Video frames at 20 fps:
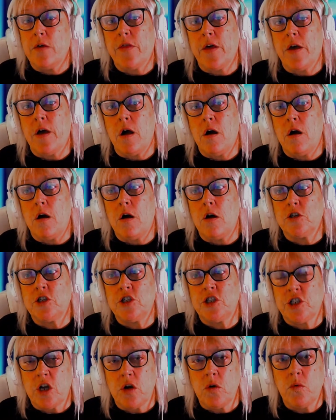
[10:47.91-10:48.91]
that are
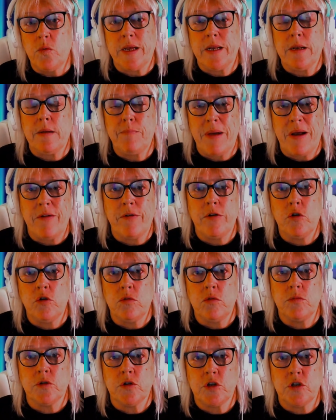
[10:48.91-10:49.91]
showing
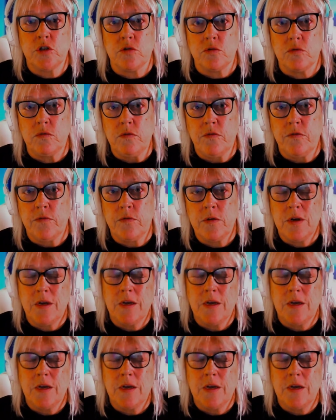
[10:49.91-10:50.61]
paranormal stuff.